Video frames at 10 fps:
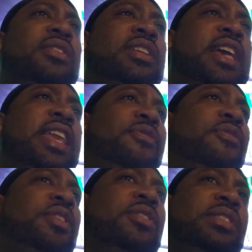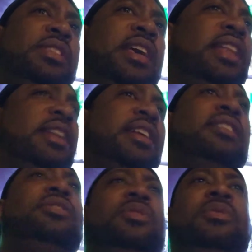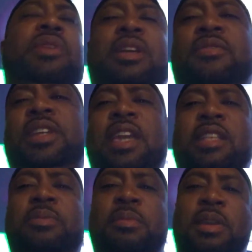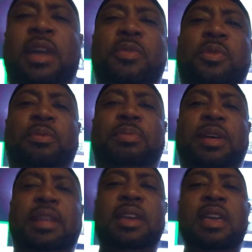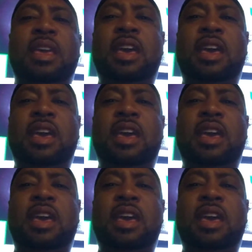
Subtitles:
or Daddy Phil telling us or whatever the case may be, how you want to put it.